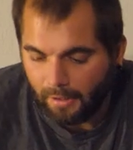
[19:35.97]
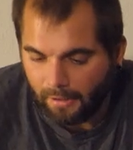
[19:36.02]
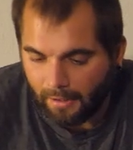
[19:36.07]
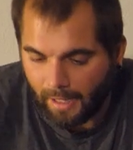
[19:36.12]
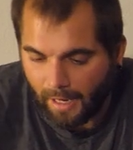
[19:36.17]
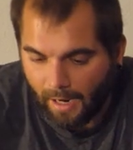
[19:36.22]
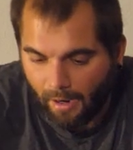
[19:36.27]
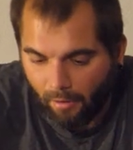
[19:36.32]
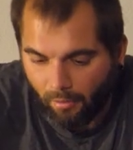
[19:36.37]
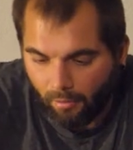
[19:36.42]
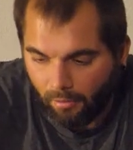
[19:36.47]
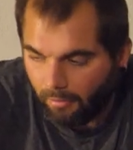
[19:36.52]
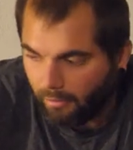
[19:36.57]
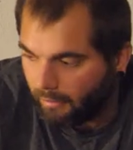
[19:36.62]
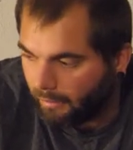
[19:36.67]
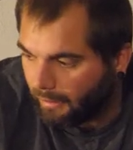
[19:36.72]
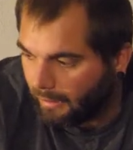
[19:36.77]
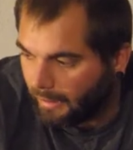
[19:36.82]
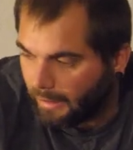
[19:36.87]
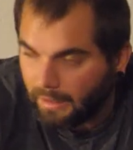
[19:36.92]
Now,
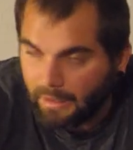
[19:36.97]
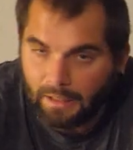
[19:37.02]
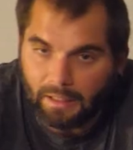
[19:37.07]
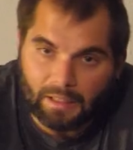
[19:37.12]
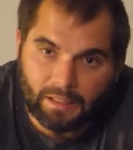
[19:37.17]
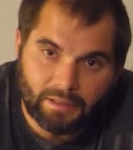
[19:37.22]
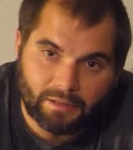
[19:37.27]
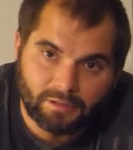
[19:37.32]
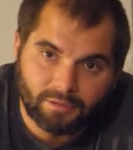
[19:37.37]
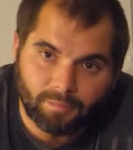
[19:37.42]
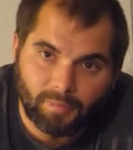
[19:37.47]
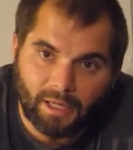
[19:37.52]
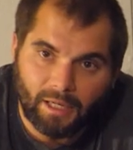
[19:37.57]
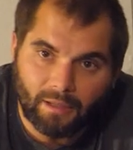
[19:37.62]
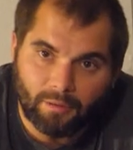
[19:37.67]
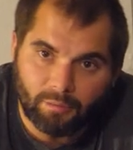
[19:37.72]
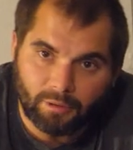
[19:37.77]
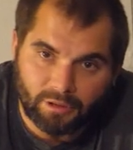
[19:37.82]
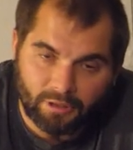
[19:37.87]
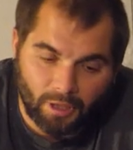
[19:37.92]
it is
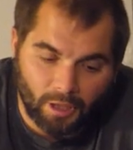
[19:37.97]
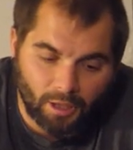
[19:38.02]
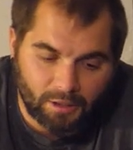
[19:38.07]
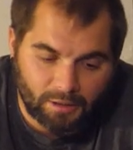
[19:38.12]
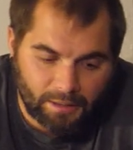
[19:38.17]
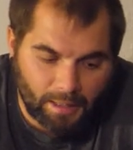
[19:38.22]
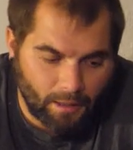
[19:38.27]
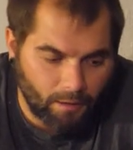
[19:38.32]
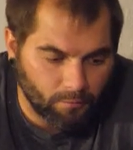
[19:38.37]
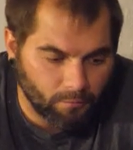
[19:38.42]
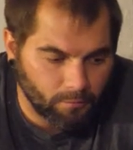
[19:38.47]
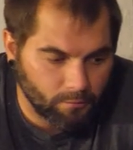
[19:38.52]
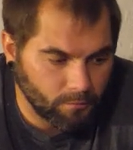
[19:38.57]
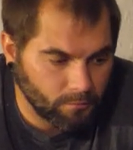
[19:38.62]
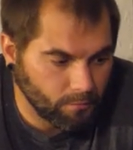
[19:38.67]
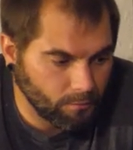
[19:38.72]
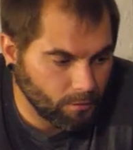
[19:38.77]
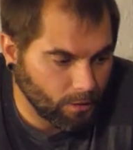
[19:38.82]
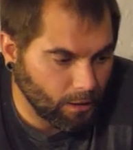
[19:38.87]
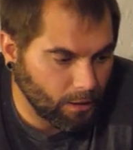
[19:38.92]
made with duck down.
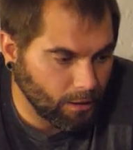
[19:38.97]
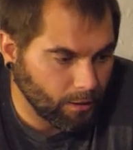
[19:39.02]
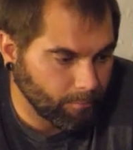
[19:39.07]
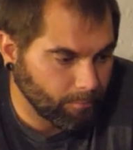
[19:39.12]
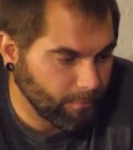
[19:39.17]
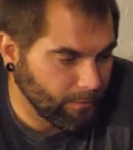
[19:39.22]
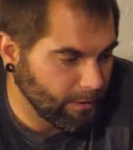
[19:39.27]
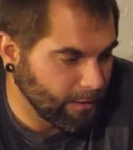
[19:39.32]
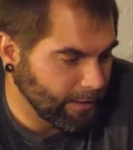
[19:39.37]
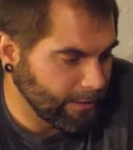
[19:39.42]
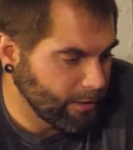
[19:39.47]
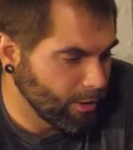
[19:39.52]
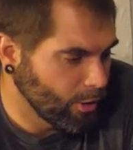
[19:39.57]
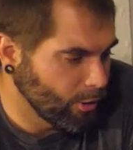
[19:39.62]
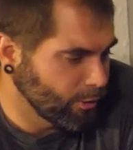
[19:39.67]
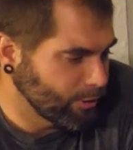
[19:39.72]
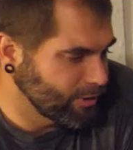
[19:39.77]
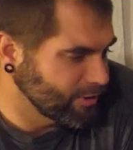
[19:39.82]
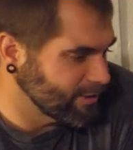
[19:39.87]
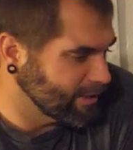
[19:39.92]
Uh, I
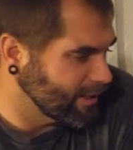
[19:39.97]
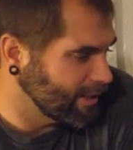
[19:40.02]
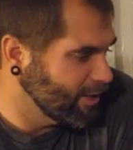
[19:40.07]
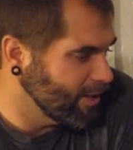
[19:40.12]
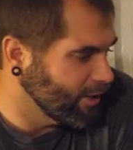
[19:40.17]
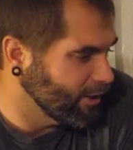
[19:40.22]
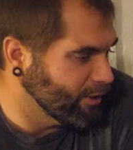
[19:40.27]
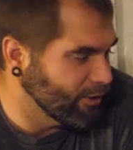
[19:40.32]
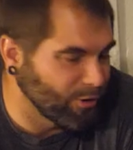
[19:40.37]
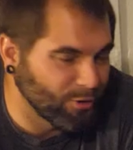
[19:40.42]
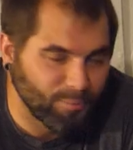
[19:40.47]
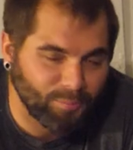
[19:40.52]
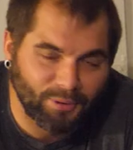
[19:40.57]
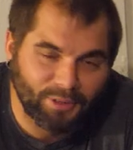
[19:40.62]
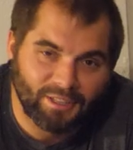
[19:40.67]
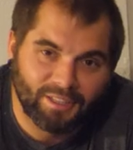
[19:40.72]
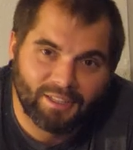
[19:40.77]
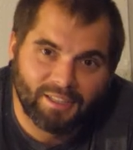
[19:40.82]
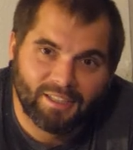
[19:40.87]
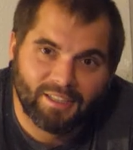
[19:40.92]
know because I cut it
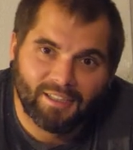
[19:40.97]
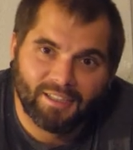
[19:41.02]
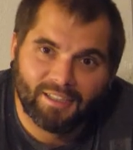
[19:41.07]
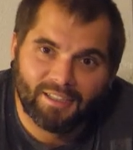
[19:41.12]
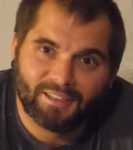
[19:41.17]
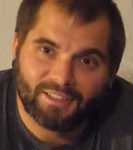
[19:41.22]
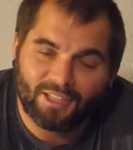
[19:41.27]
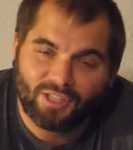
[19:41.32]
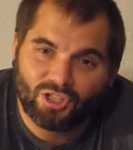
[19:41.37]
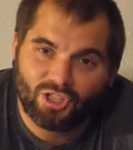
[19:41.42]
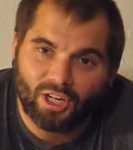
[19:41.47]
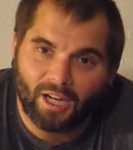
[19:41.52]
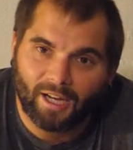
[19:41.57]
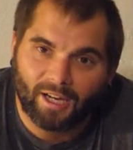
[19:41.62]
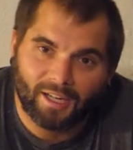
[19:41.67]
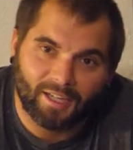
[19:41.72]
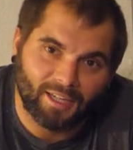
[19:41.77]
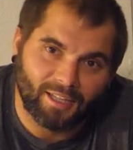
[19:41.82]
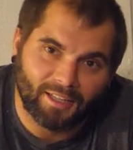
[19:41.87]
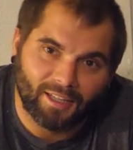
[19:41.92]
open to
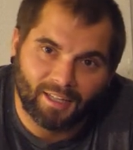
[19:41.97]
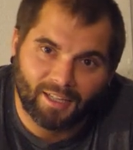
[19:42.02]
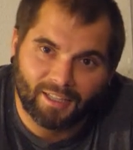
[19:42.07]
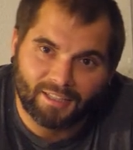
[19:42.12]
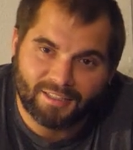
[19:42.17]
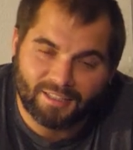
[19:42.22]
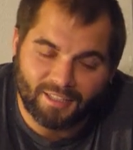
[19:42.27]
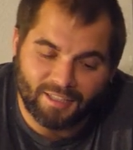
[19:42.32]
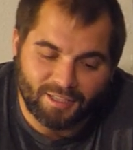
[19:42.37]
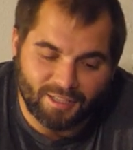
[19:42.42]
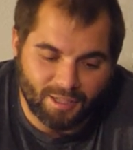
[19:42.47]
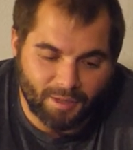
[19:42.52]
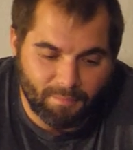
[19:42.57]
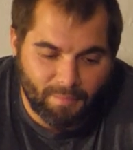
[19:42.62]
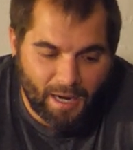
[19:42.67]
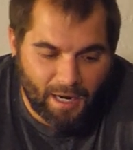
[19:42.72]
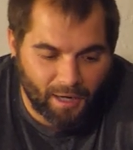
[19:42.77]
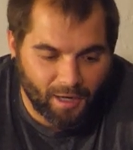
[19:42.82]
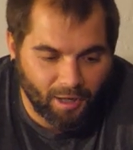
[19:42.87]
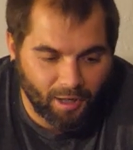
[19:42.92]
check and then I stitched it
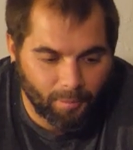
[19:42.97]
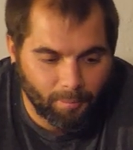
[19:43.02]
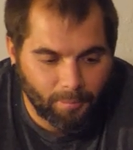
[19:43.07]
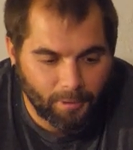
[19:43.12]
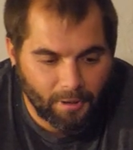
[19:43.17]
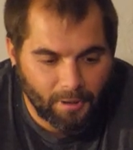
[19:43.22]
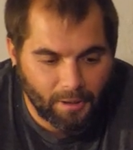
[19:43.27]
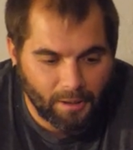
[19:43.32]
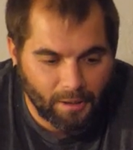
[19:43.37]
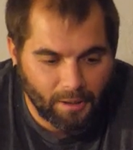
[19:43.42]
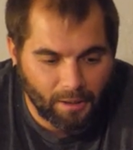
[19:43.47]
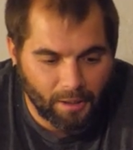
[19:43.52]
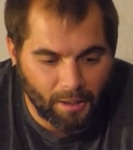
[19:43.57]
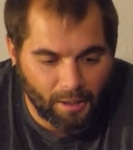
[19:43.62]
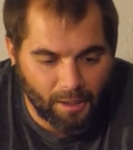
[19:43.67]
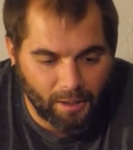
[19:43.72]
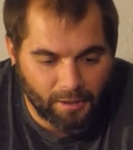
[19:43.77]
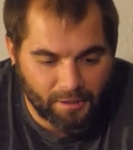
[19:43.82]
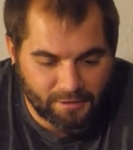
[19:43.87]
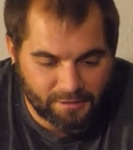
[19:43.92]
back up
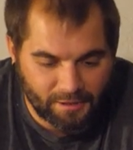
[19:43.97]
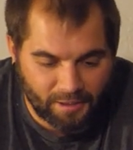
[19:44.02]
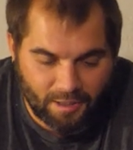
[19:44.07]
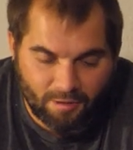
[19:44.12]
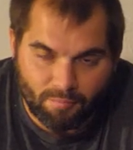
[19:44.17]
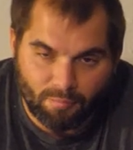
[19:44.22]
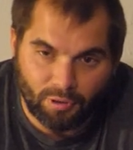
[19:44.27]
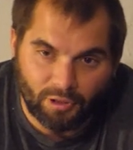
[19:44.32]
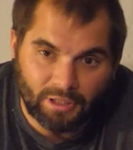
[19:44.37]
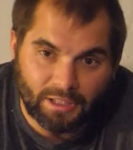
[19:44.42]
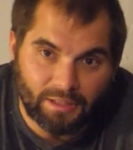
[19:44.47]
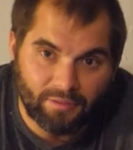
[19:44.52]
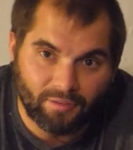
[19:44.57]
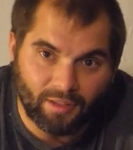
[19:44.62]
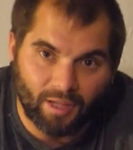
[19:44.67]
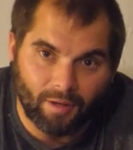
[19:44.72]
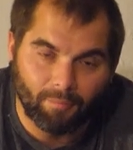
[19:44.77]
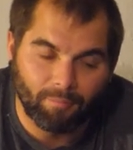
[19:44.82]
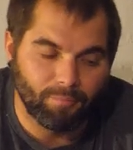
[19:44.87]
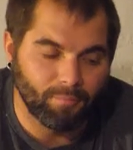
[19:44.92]
because uh, I didn't believe
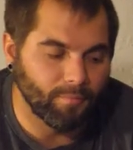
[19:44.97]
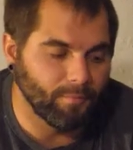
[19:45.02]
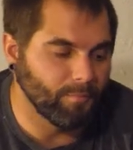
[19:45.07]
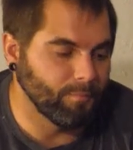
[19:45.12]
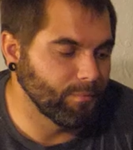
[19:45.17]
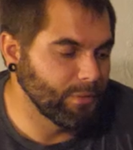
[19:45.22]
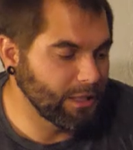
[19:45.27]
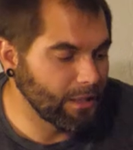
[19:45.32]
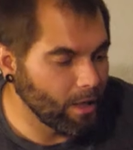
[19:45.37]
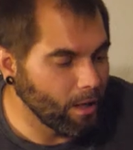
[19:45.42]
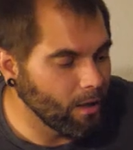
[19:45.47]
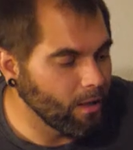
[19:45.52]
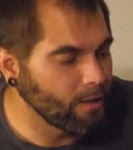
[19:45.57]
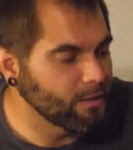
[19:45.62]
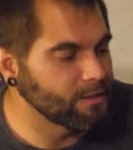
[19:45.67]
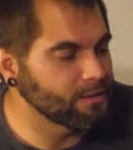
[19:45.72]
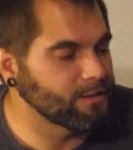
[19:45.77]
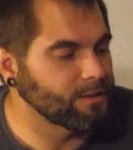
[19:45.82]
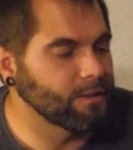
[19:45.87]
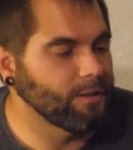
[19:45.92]
them
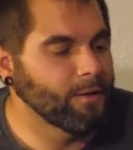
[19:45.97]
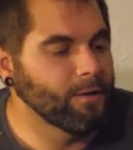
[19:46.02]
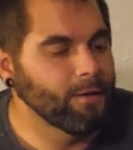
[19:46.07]
because